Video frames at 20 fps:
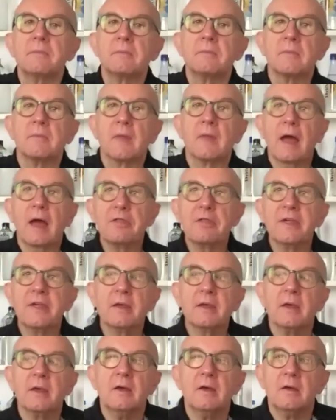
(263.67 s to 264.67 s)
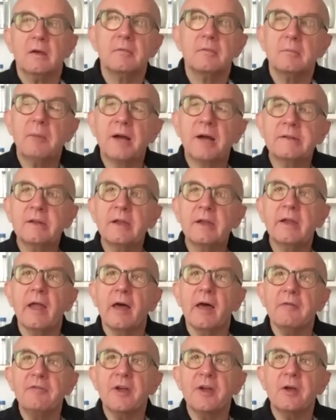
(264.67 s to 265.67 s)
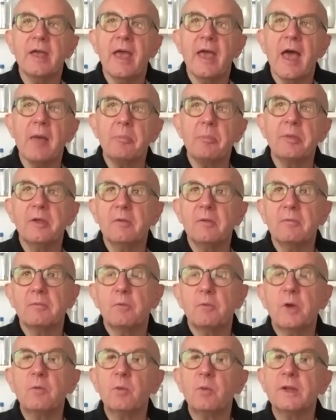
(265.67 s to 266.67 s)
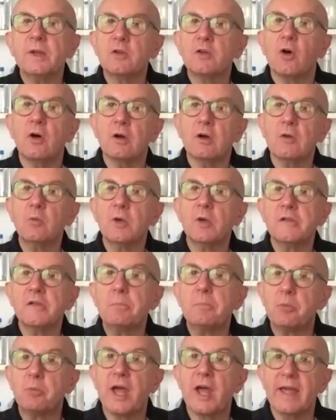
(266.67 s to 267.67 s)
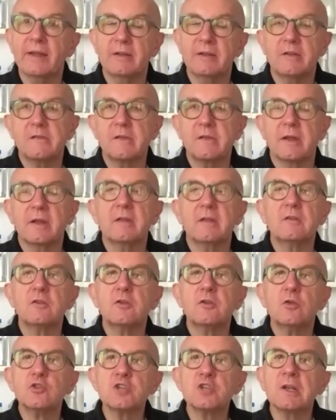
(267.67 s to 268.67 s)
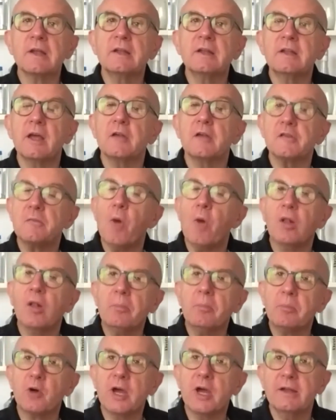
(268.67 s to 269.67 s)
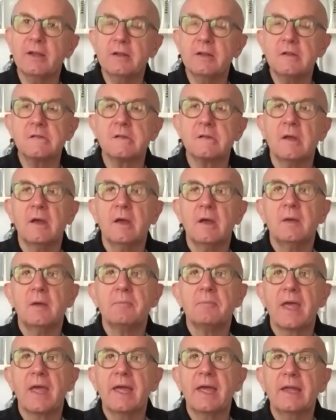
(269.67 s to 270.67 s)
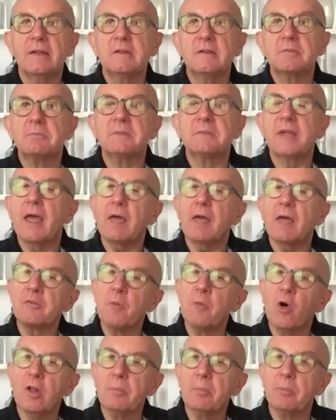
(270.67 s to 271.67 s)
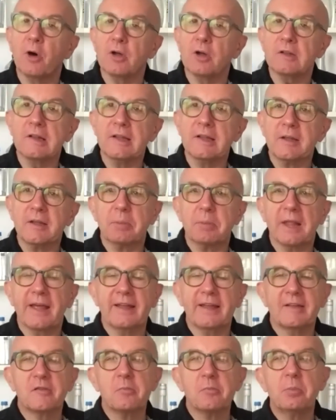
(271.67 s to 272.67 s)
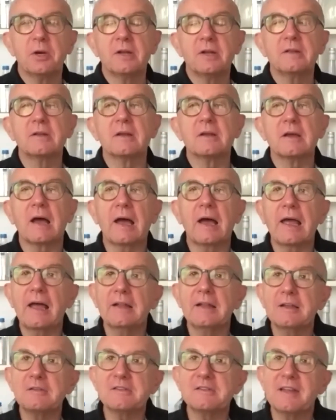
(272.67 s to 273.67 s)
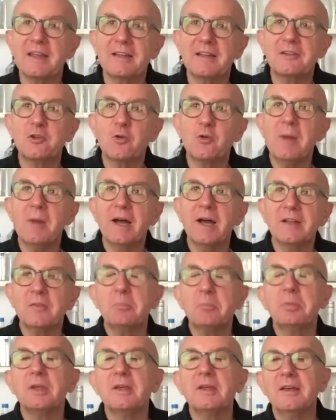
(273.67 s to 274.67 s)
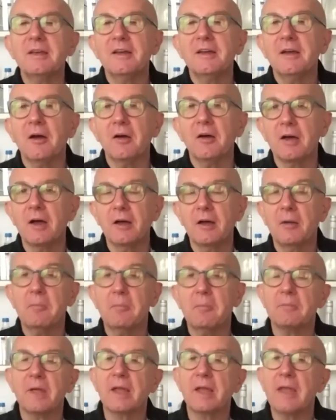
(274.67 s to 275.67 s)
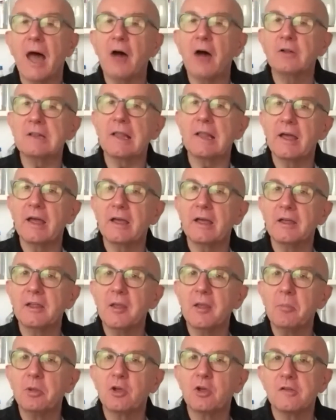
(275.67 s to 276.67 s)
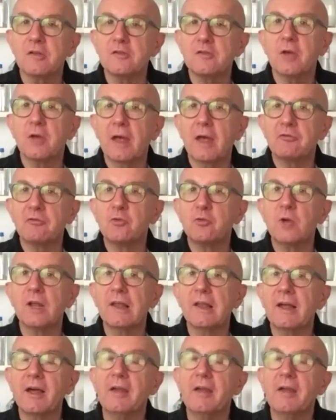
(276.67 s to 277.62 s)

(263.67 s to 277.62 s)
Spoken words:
I think Martin and I are very happy when we talk with brands, and usually they are small brands and they have small bottling plants, but I understand you might be an outlier here because you have really a